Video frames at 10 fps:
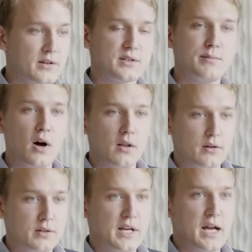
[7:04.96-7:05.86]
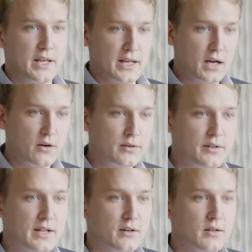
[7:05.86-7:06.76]
are smaller, dying
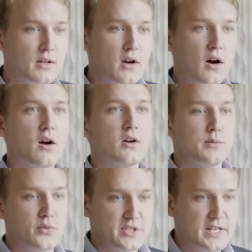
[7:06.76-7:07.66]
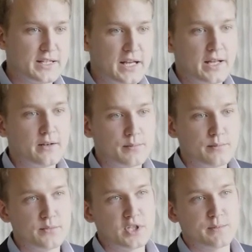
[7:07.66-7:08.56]
out, that are hard to present at,
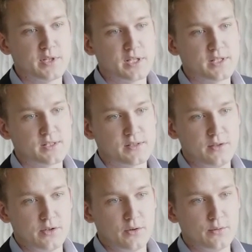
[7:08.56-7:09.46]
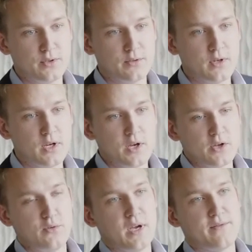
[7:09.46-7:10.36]
just because you know you
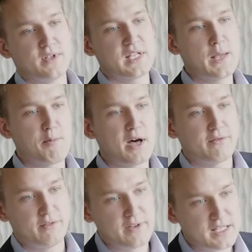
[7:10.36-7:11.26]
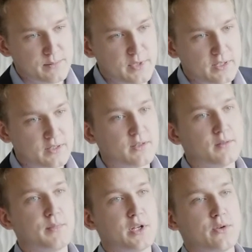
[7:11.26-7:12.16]
you have the same amount of investment,
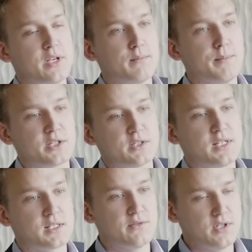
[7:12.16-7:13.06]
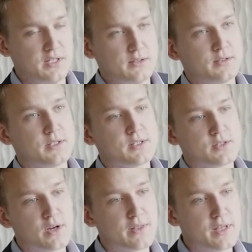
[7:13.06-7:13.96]
but you get much less of a yield.
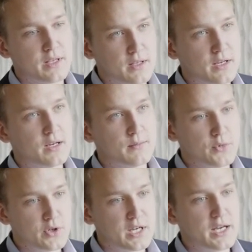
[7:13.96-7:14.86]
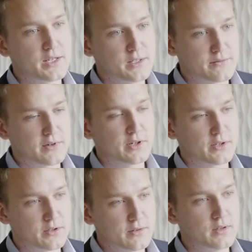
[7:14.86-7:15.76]
So I think uh, Munich High End is a very
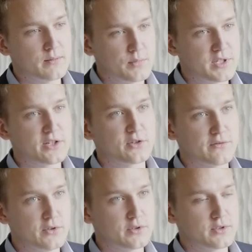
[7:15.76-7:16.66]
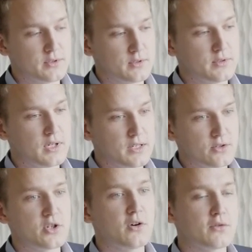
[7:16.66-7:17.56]
good potential future uh,
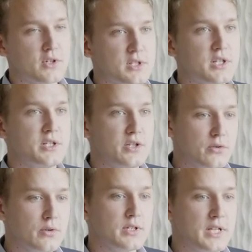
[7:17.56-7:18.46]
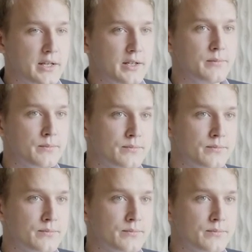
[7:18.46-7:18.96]
show for us to continue attending.